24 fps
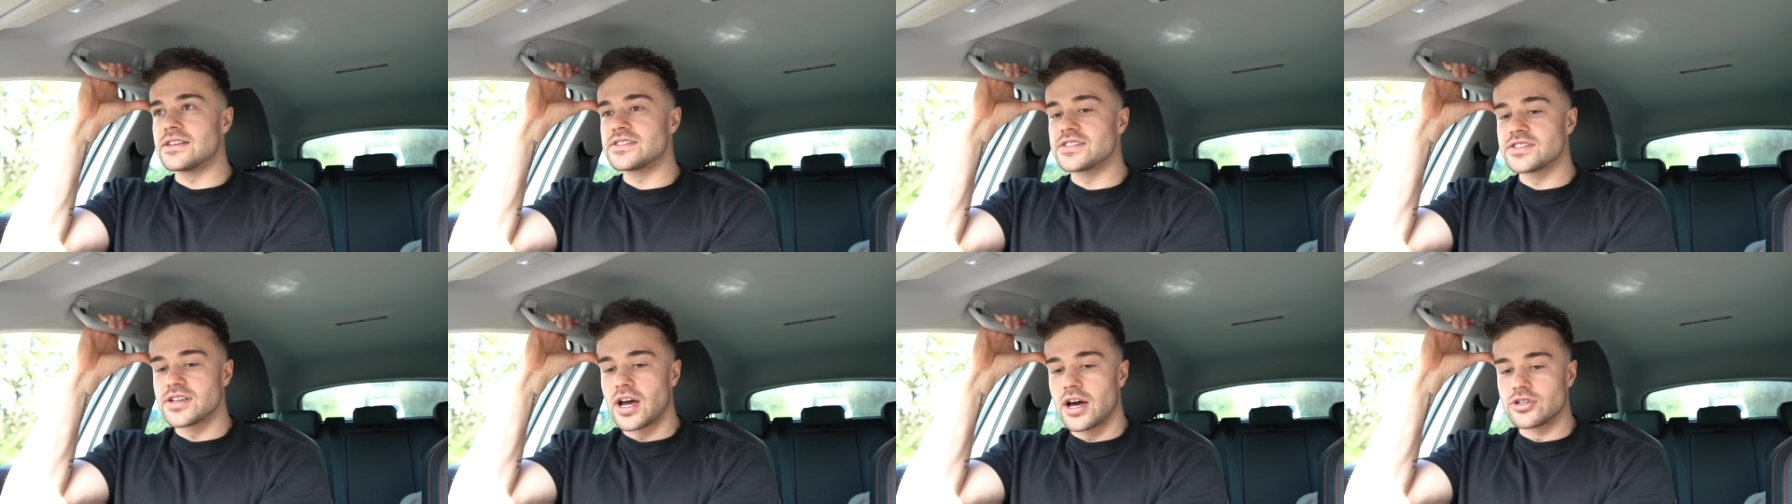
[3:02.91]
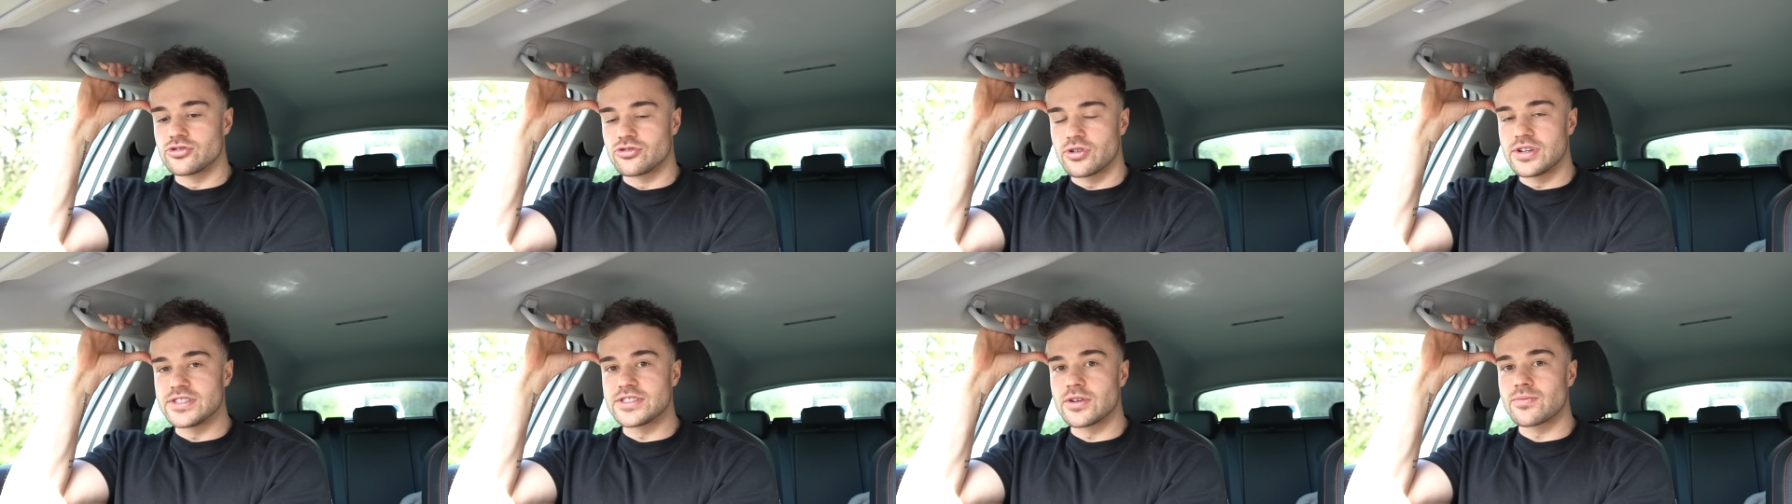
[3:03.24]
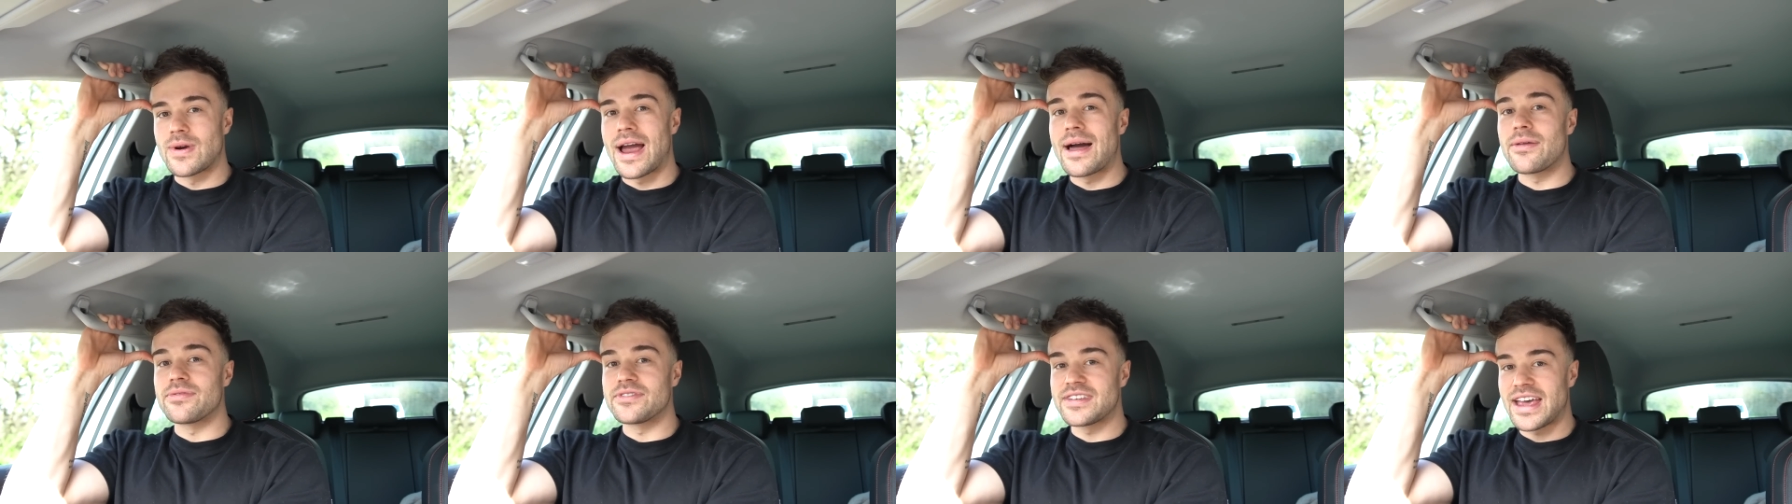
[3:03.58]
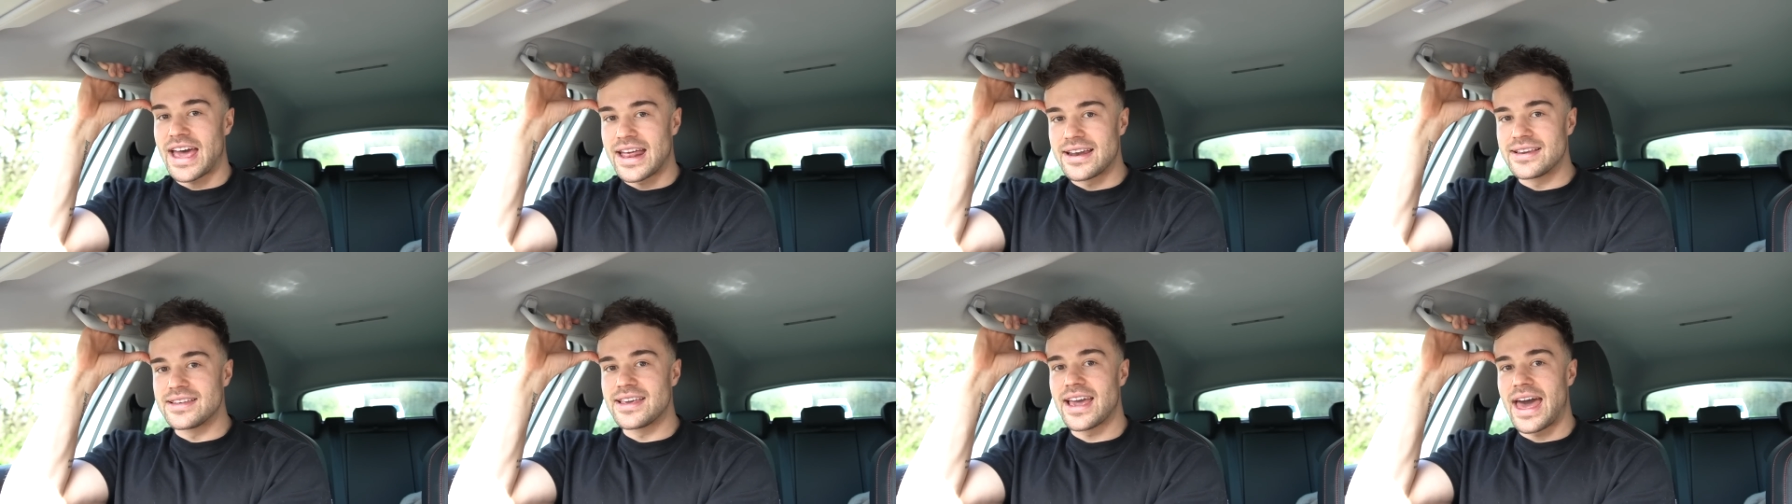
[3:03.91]
surgery is around
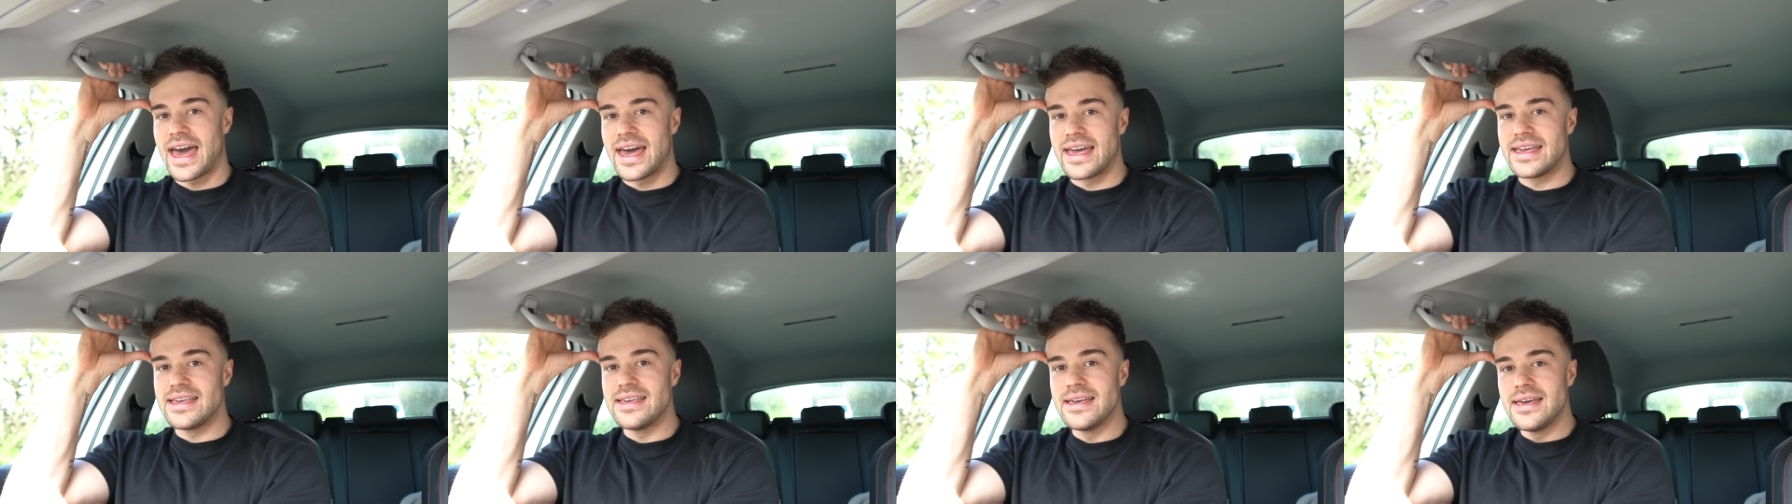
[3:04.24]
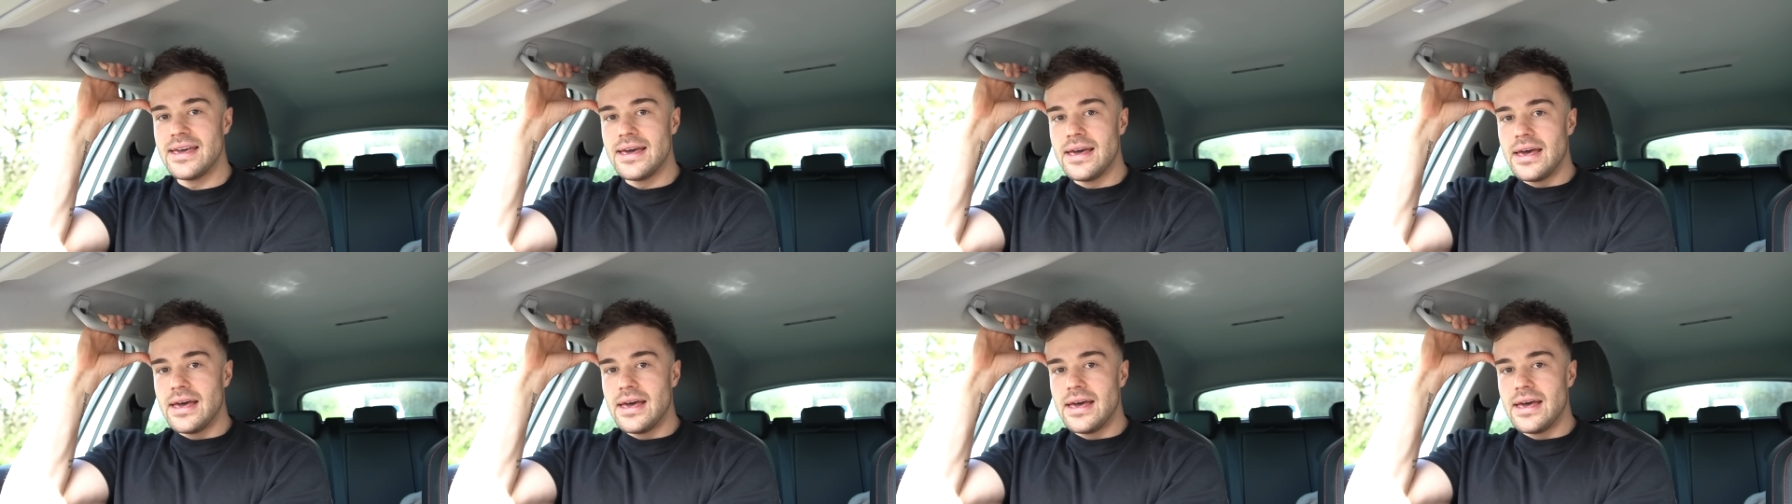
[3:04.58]
10k.